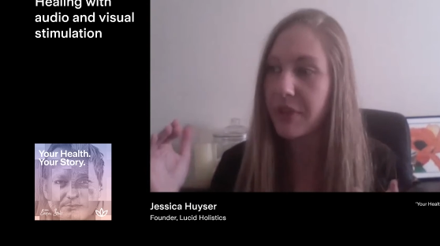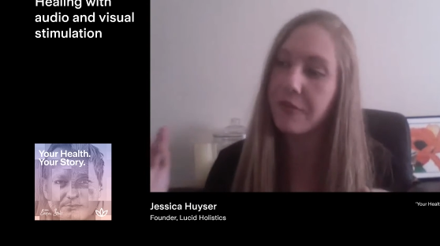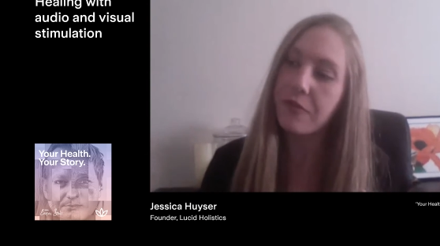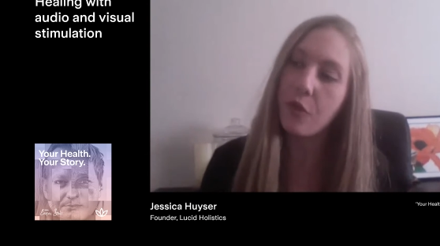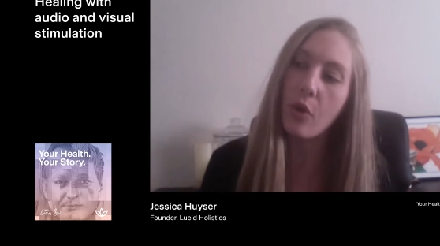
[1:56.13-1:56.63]

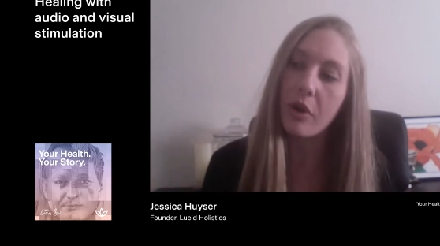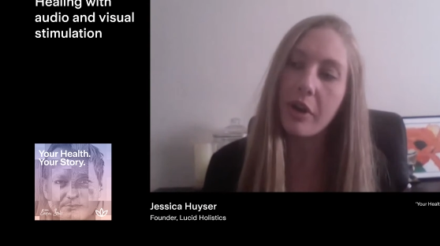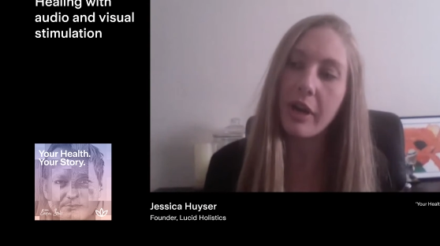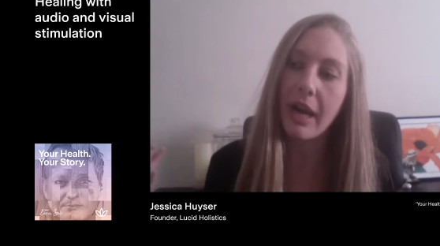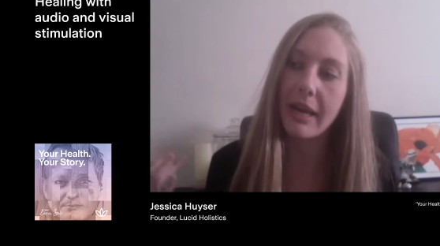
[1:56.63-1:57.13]

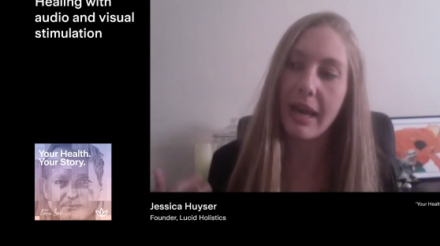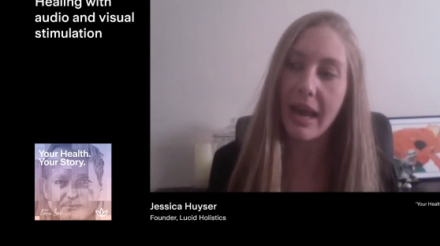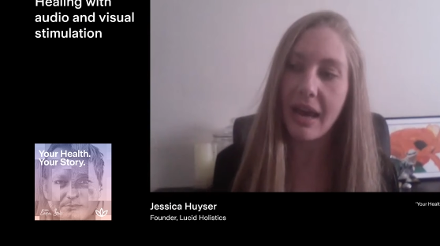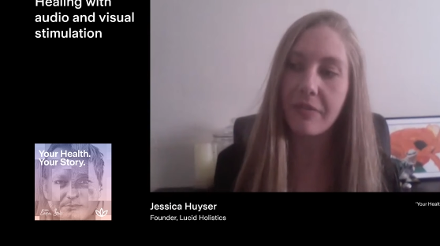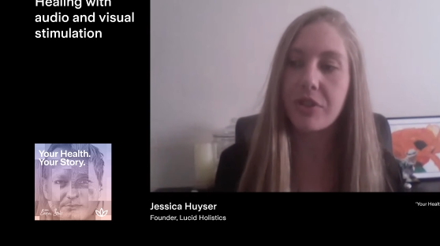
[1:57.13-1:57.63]
before and
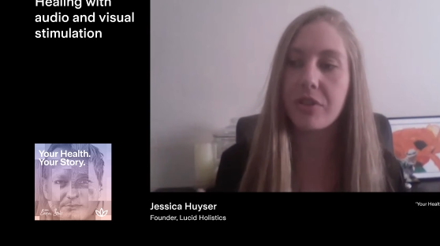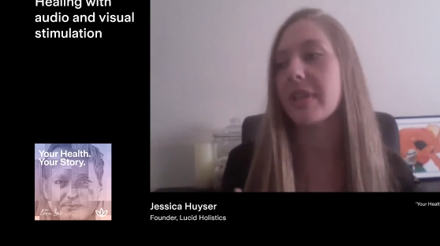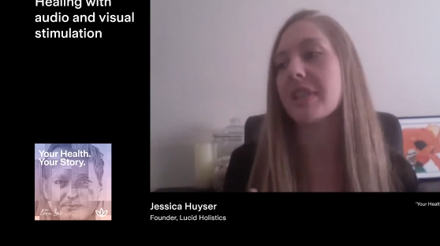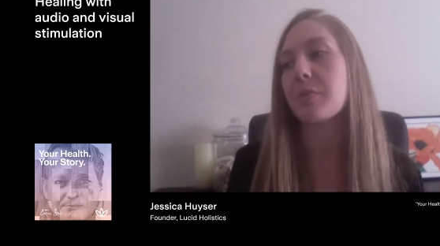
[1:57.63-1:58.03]
after the